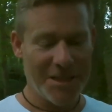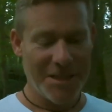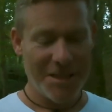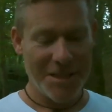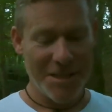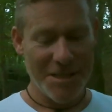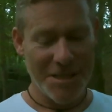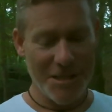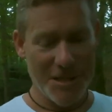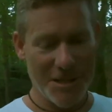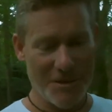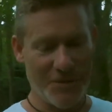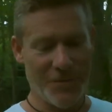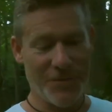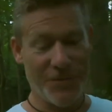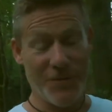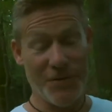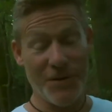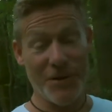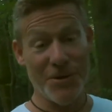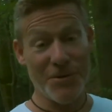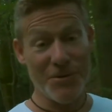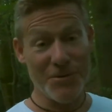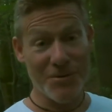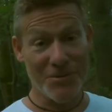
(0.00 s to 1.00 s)
because it
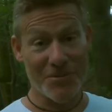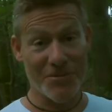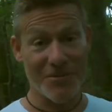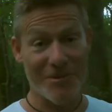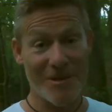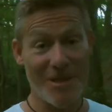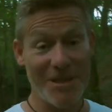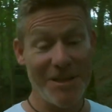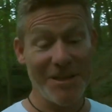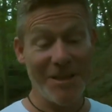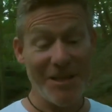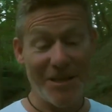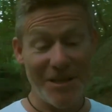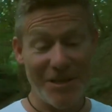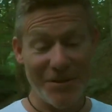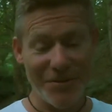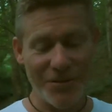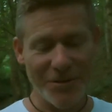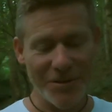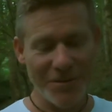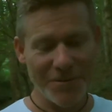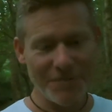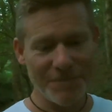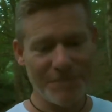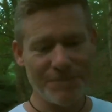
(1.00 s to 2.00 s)
feels really
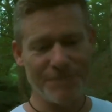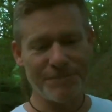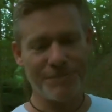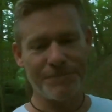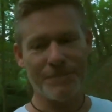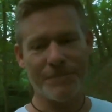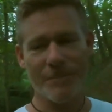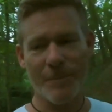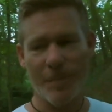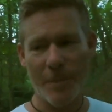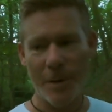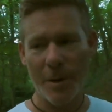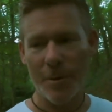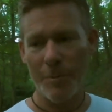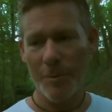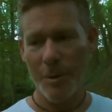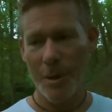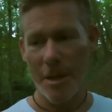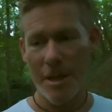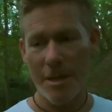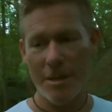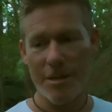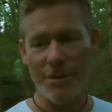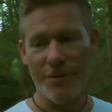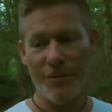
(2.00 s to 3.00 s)
different, but
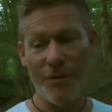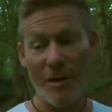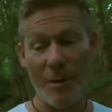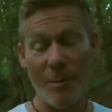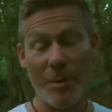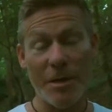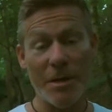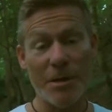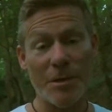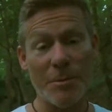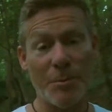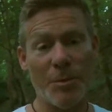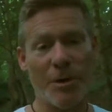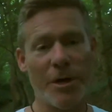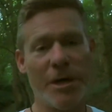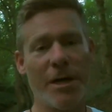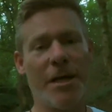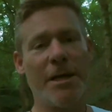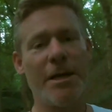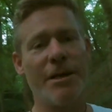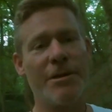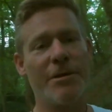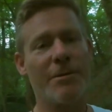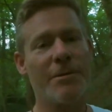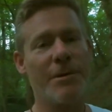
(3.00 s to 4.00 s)
there's a fair bit of spring in
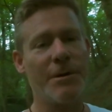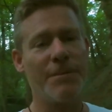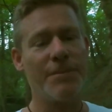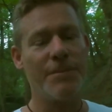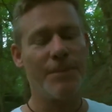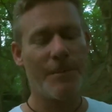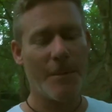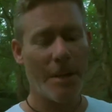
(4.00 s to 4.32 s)
there as well.